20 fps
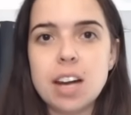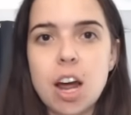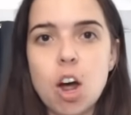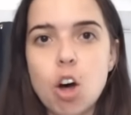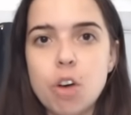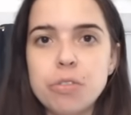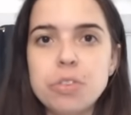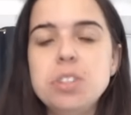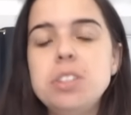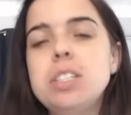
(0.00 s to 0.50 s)
I
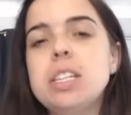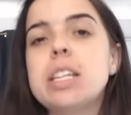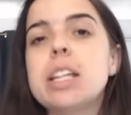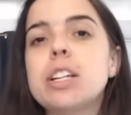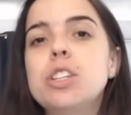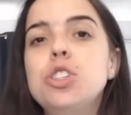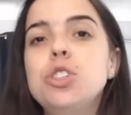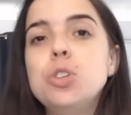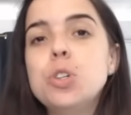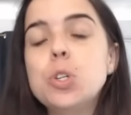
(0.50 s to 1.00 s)
often see
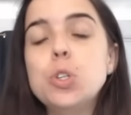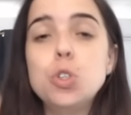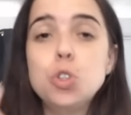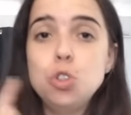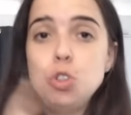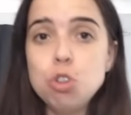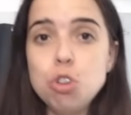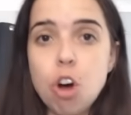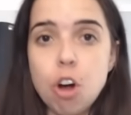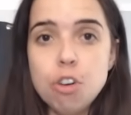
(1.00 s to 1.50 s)
that students
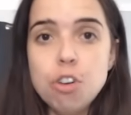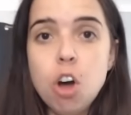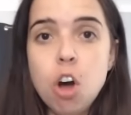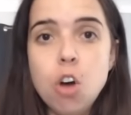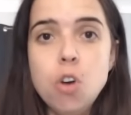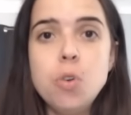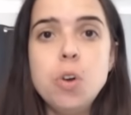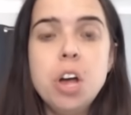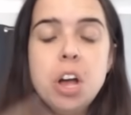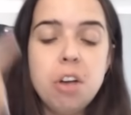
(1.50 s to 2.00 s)
do not
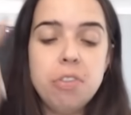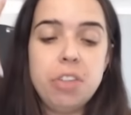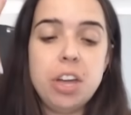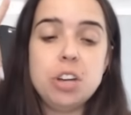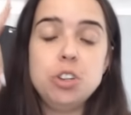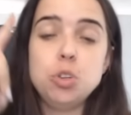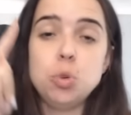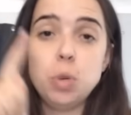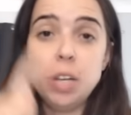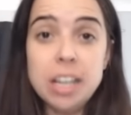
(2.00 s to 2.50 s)
know, they
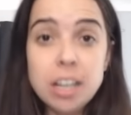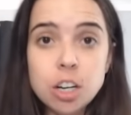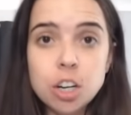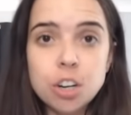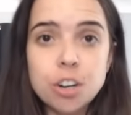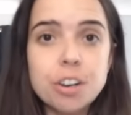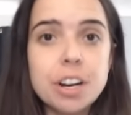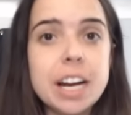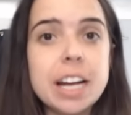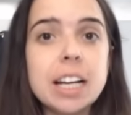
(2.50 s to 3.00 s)
do
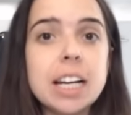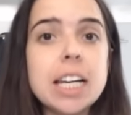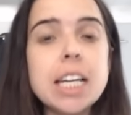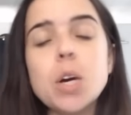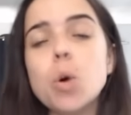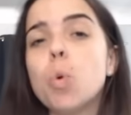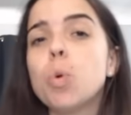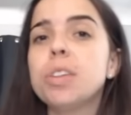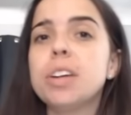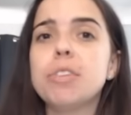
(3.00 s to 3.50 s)
incorrectly,
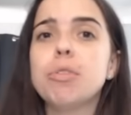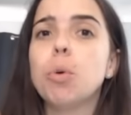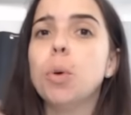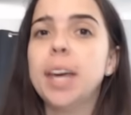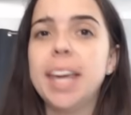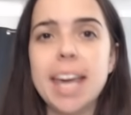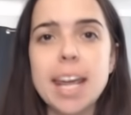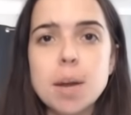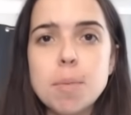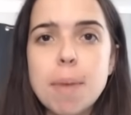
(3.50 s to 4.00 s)
or they
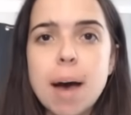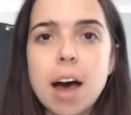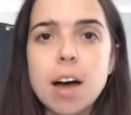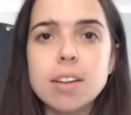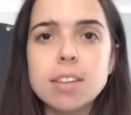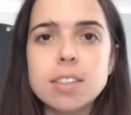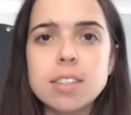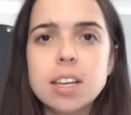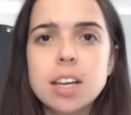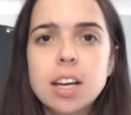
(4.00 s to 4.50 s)
forget
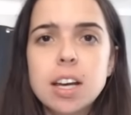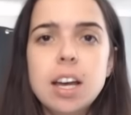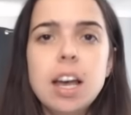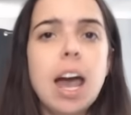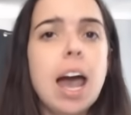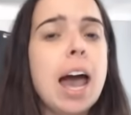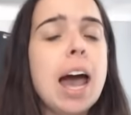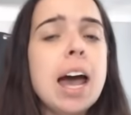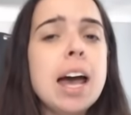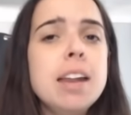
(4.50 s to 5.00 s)
about,
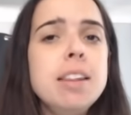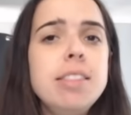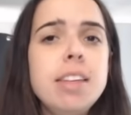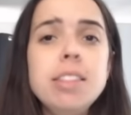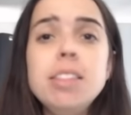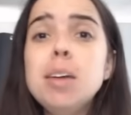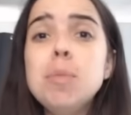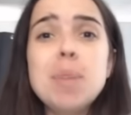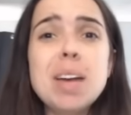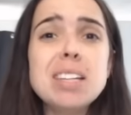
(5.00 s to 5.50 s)
and then
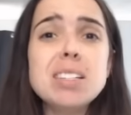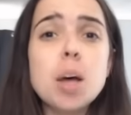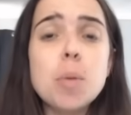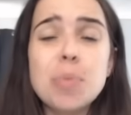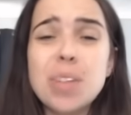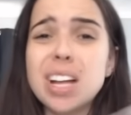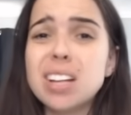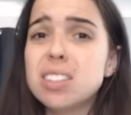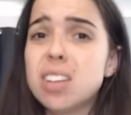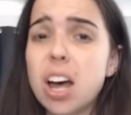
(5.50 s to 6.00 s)
they mess up
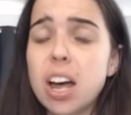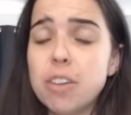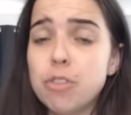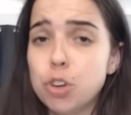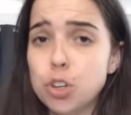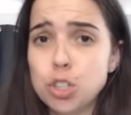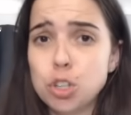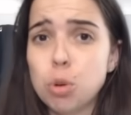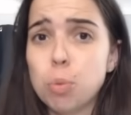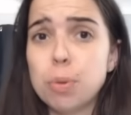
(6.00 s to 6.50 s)
the entire
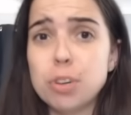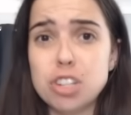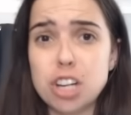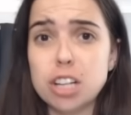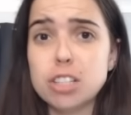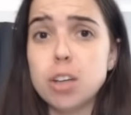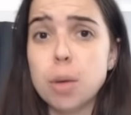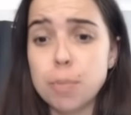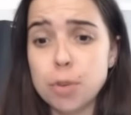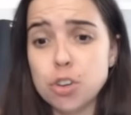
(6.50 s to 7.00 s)
vertical
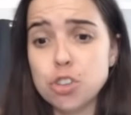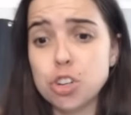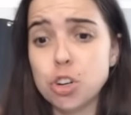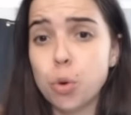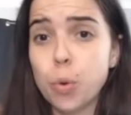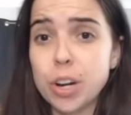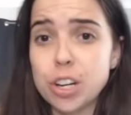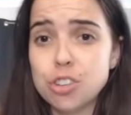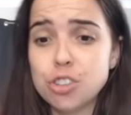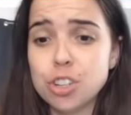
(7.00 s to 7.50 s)
projectile motion
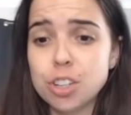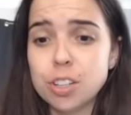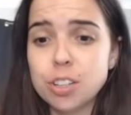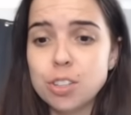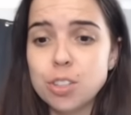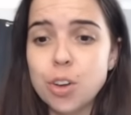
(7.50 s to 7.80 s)
question.